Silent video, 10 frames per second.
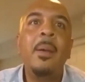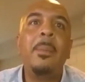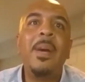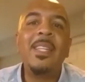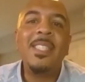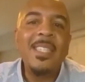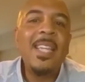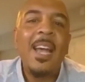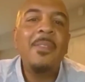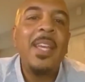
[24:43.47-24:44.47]
But
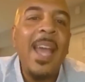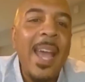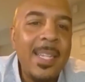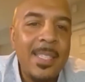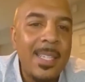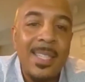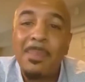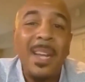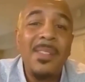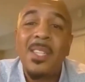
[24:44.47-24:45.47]
just having access, and
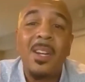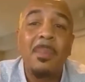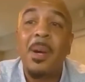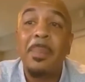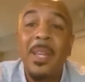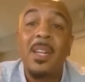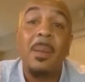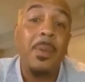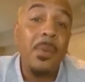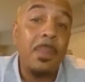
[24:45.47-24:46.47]
I'm not even talking about being a
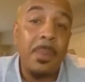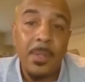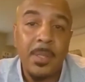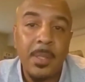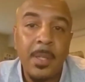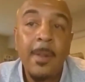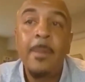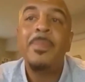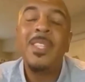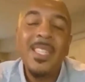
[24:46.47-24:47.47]
computer person,
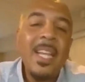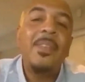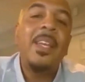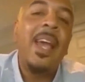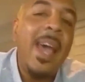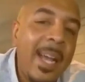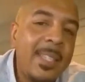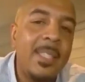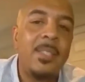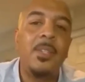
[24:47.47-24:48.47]
just having
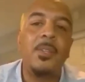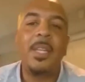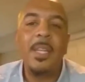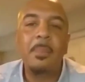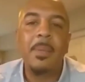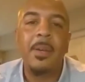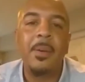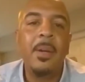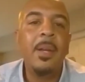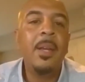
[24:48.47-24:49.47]
access to your
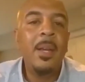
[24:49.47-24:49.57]
email.